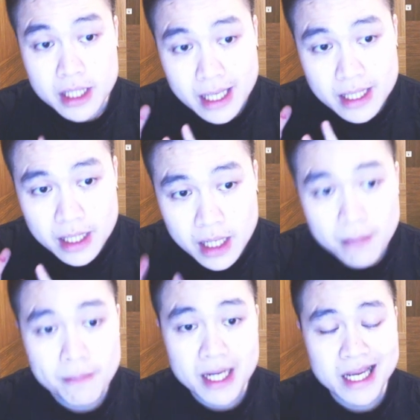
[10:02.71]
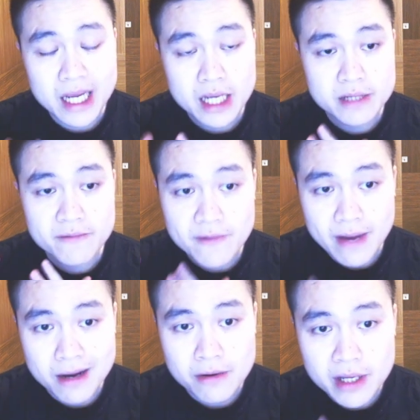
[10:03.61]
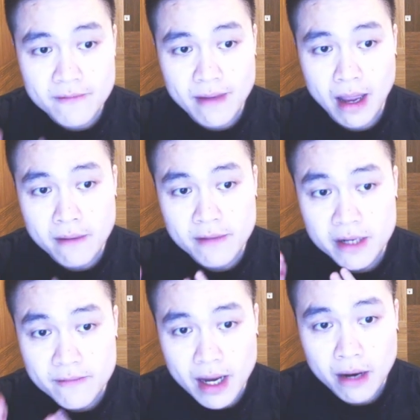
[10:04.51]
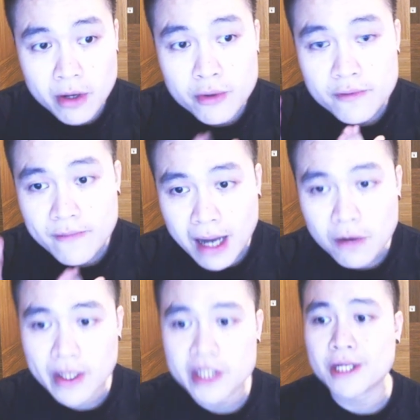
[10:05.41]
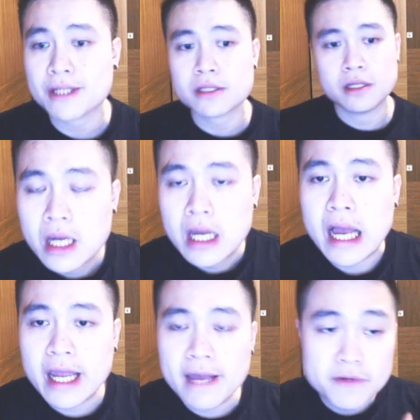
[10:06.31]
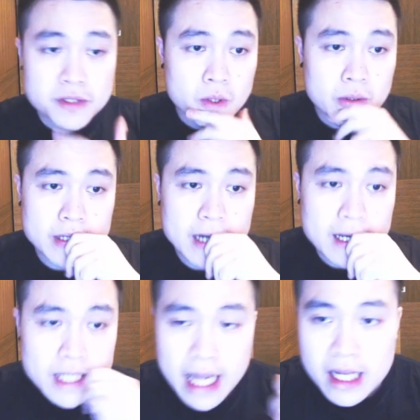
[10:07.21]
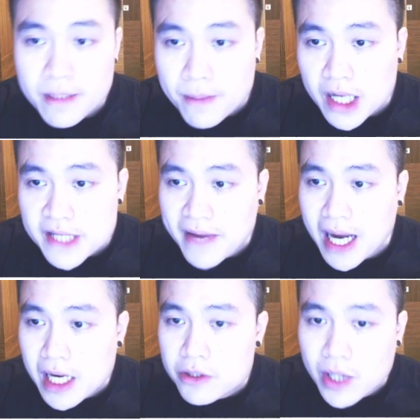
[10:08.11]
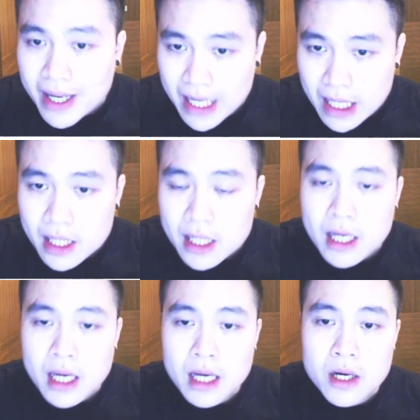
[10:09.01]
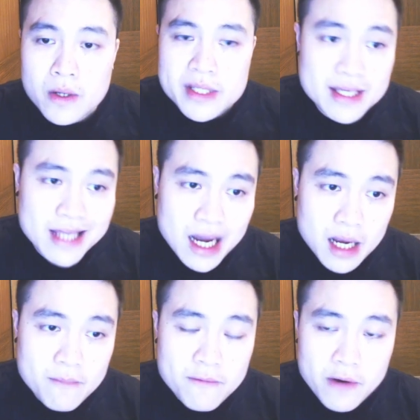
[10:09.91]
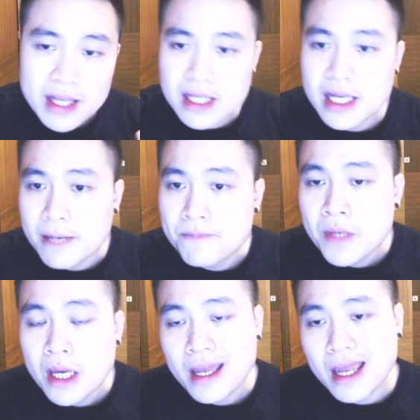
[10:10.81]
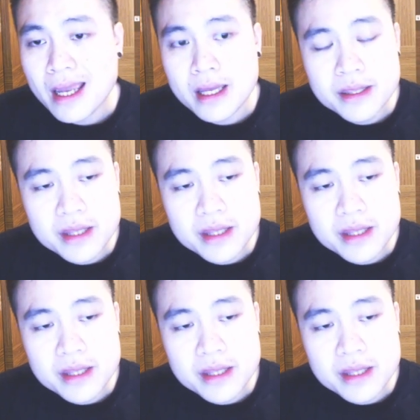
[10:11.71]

getting the company at a very good valuations. I have also done an enterprise value tracking across time for NNDM, and